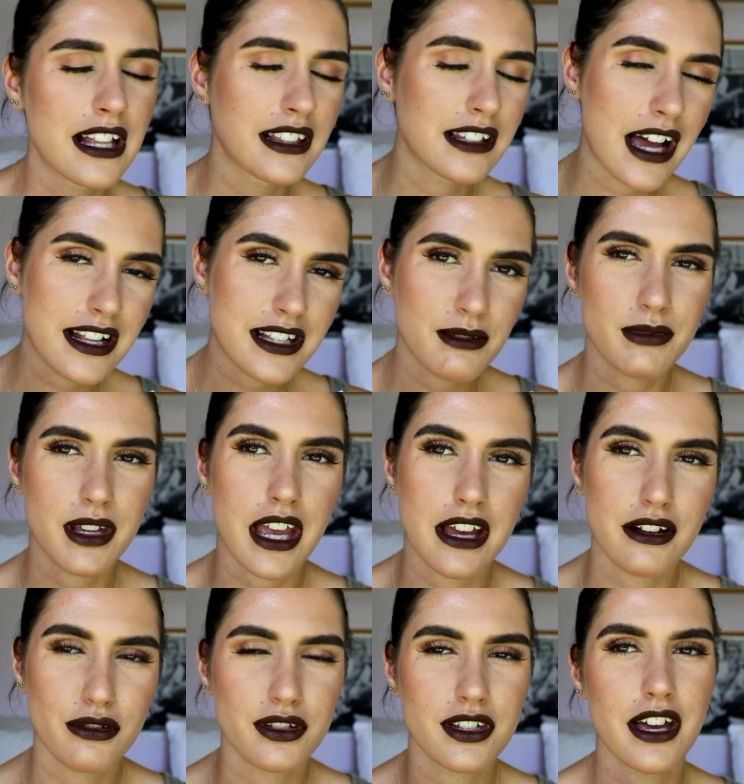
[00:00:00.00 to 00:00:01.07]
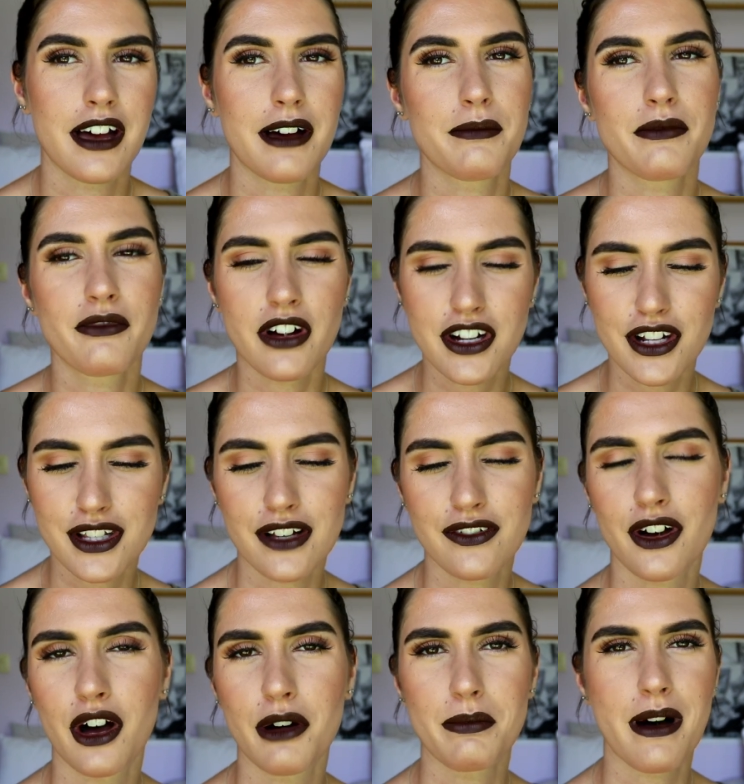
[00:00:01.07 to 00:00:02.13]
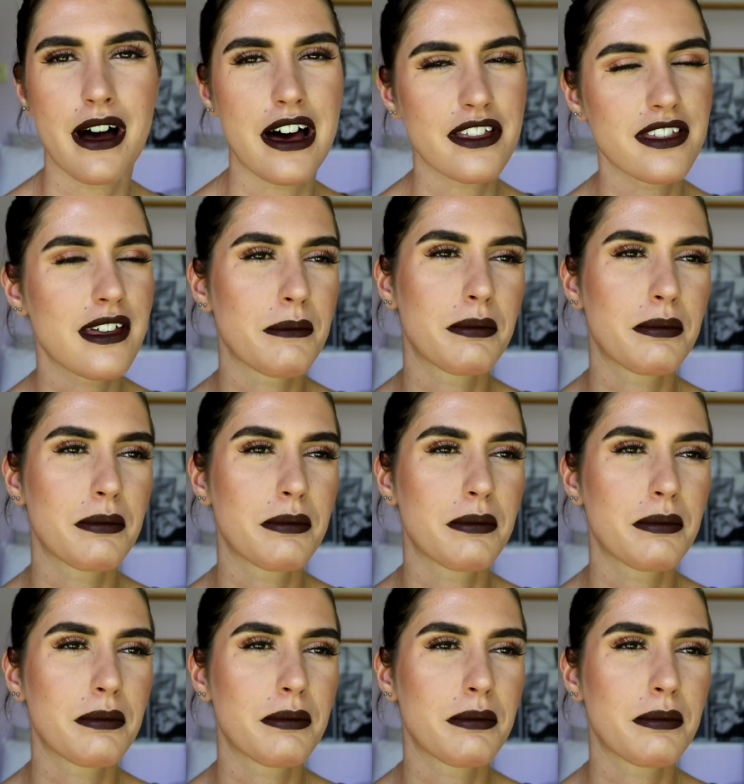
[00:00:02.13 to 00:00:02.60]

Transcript: light some candles up, run yourself a hot bath,